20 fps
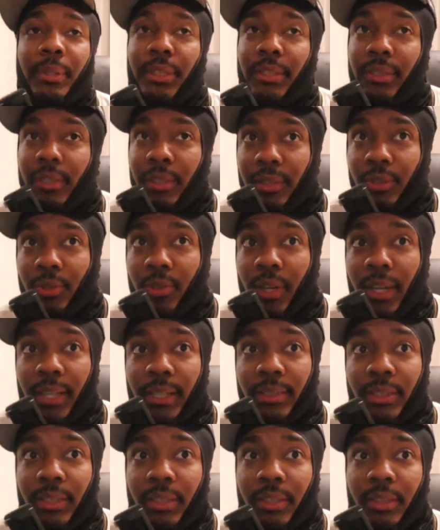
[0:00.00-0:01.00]
Okay, folks,
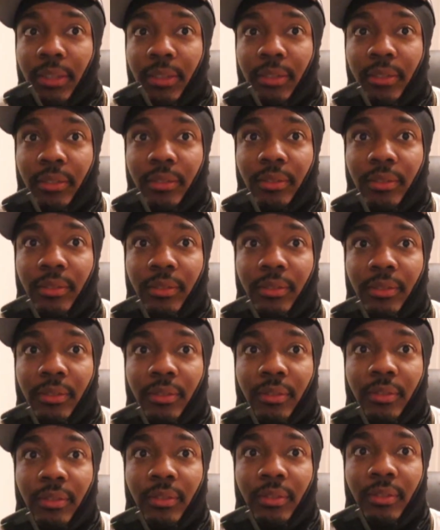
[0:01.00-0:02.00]
now after looking at all of that, you
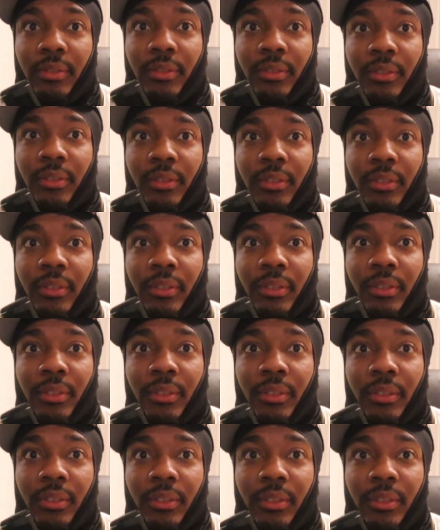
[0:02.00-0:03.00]
tell me what you guys think.
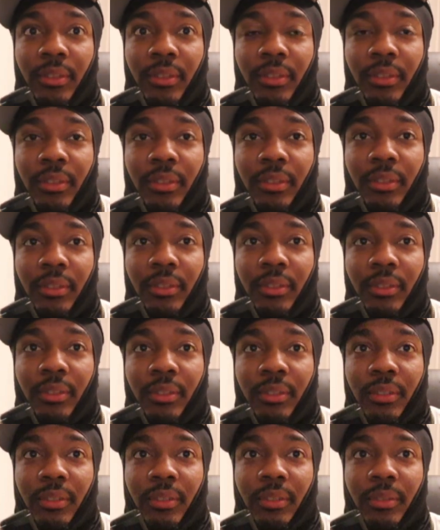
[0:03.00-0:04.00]
Let me just go ahead and
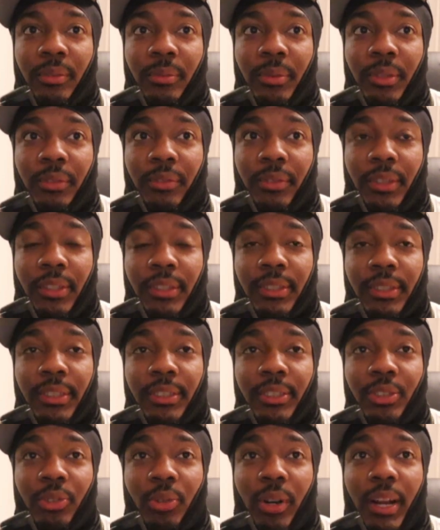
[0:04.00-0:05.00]
pull this one out of here
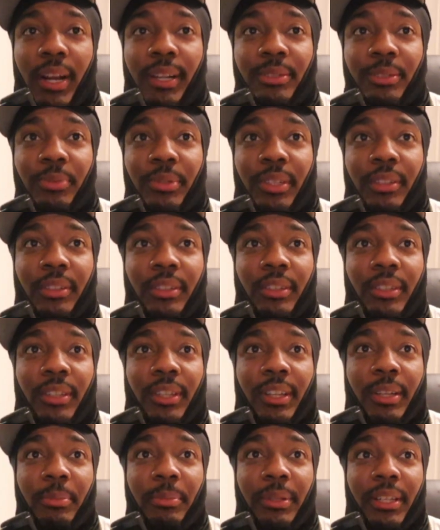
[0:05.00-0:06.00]
like this.
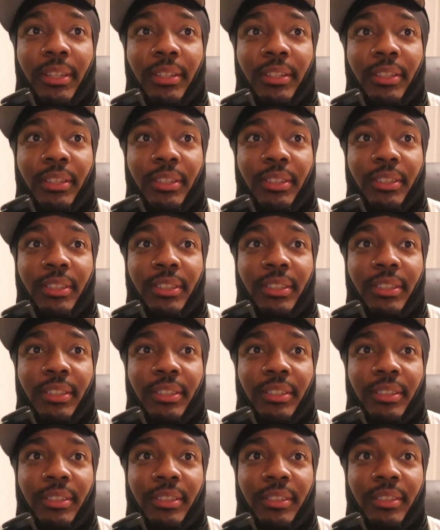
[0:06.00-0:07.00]
Oh,
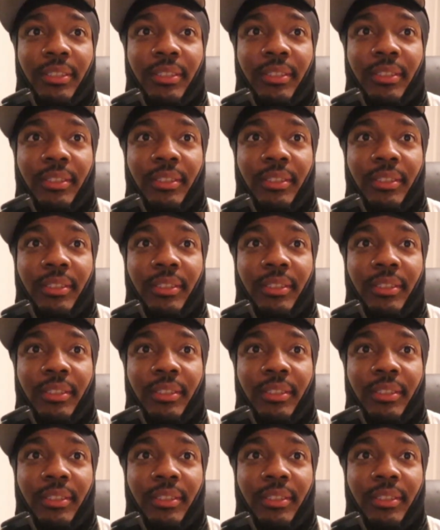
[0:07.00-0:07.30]
yeah.